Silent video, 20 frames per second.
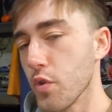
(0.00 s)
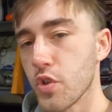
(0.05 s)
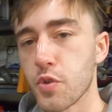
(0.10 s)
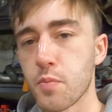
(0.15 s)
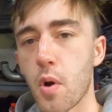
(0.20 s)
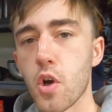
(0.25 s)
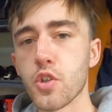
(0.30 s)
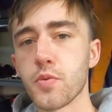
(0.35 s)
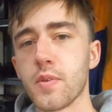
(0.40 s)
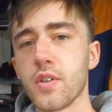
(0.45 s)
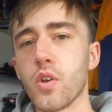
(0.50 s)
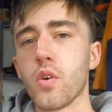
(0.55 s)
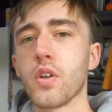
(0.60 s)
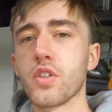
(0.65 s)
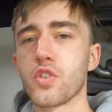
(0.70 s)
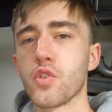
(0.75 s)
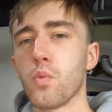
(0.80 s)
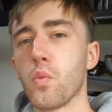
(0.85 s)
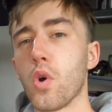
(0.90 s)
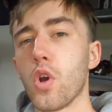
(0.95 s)
Supposed to be
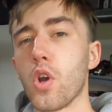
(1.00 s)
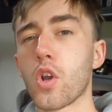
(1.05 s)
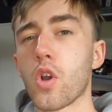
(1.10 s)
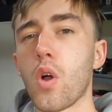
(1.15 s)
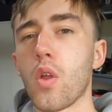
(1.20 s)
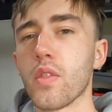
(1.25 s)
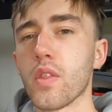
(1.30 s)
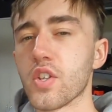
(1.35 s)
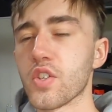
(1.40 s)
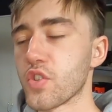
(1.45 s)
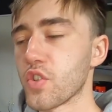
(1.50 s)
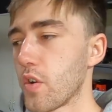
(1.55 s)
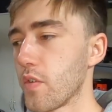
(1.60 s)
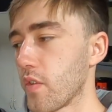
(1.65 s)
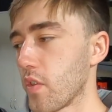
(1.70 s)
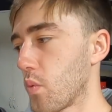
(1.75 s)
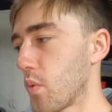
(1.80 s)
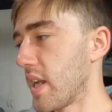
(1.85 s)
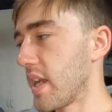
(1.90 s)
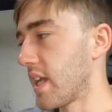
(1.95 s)
doing some work on this
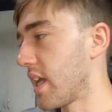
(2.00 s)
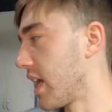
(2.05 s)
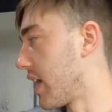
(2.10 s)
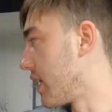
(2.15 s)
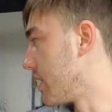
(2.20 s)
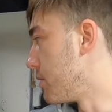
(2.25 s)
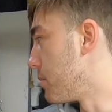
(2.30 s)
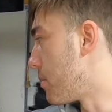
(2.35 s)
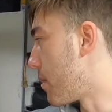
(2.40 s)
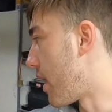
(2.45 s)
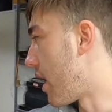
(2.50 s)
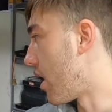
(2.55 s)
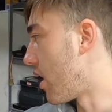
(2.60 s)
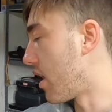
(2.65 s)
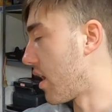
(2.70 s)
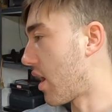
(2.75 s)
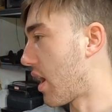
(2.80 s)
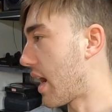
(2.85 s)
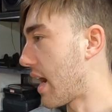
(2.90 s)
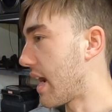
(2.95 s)
over the weekend, but
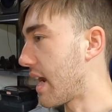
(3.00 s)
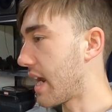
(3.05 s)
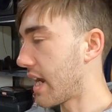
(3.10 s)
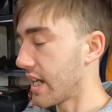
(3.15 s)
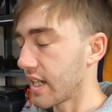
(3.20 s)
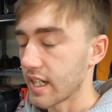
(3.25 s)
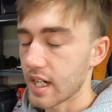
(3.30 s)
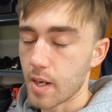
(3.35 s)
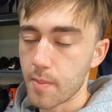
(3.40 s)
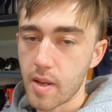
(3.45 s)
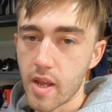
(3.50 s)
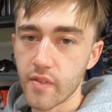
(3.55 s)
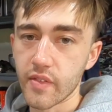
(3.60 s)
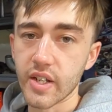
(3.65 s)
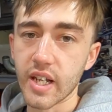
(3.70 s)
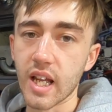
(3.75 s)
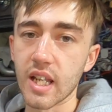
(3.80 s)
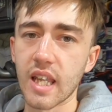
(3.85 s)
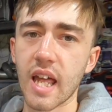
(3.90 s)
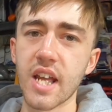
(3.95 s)
I ended up
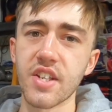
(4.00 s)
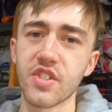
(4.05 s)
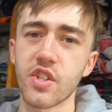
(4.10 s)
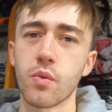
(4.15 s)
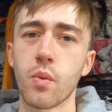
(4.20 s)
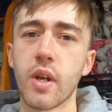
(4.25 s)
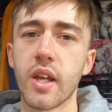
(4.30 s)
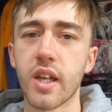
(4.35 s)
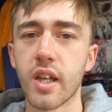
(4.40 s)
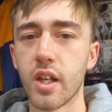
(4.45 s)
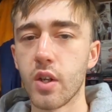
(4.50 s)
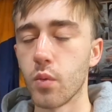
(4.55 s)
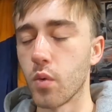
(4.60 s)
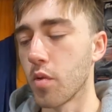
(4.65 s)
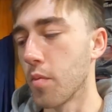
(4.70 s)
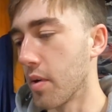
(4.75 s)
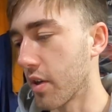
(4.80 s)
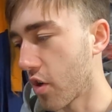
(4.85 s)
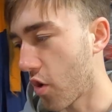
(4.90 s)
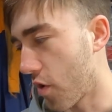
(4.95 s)
having a lazy weekend
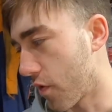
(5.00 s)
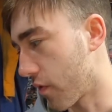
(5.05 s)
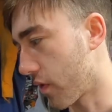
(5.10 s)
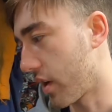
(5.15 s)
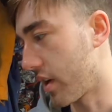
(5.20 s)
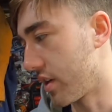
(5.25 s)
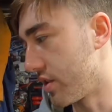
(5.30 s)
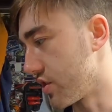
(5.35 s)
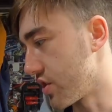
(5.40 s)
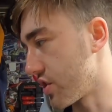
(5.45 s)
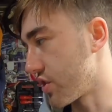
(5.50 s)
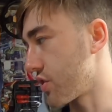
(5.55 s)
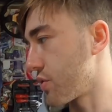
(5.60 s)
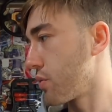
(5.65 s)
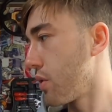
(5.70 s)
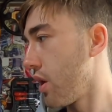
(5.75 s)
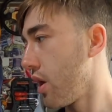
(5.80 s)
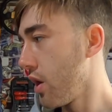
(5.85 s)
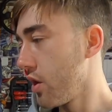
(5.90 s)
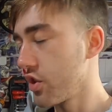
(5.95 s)
with my girlfriend and
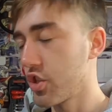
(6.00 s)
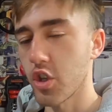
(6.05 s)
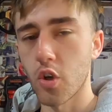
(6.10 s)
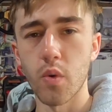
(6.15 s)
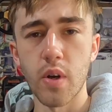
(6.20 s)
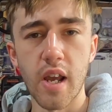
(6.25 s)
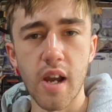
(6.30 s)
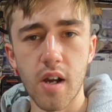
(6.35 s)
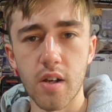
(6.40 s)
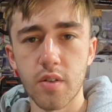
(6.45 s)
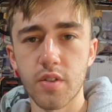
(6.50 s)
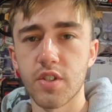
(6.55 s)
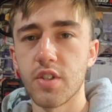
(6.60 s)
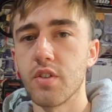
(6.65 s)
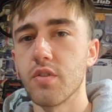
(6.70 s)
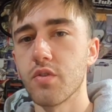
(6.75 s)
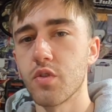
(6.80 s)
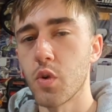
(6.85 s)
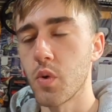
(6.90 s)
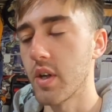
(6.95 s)
just chilled out,
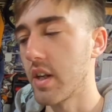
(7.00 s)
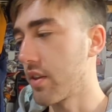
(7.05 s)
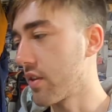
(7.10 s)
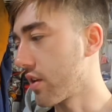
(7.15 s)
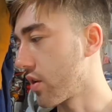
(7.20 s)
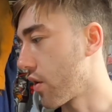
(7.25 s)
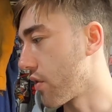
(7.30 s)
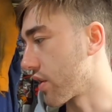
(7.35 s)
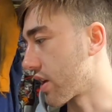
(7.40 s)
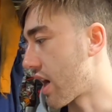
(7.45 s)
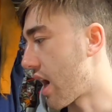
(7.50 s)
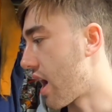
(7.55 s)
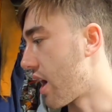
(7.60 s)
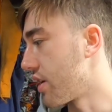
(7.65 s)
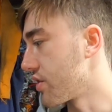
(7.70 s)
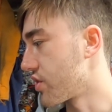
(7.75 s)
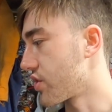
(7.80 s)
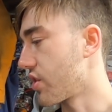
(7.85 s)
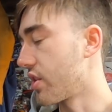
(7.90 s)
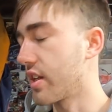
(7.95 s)
didn't do anything on the
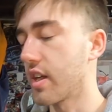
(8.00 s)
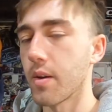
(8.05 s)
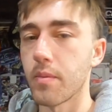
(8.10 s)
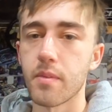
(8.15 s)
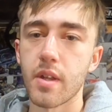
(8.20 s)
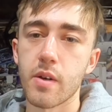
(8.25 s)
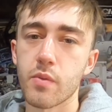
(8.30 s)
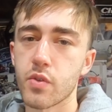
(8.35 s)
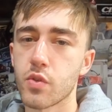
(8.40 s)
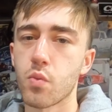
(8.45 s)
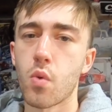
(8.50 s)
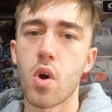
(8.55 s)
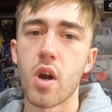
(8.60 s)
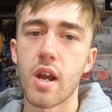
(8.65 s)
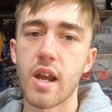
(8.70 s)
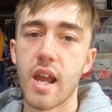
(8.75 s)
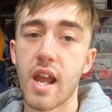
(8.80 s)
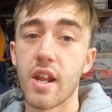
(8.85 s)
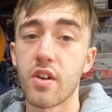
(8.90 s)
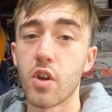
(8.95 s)
cars. So yep, that was
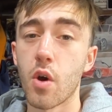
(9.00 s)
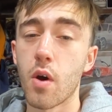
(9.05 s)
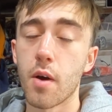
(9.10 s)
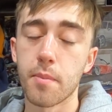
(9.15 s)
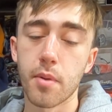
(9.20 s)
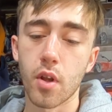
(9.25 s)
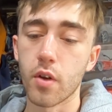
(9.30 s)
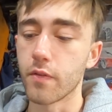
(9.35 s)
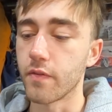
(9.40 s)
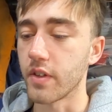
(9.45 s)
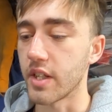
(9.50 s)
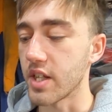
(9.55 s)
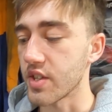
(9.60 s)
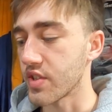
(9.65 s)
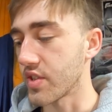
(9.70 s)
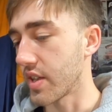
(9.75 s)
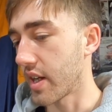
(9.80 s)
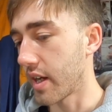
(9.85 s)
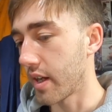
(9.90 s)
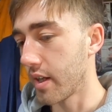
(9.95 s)
why I had no upload for
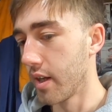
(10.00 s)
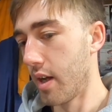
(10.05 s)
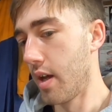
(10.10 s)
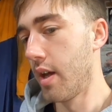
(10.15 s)
yesterday.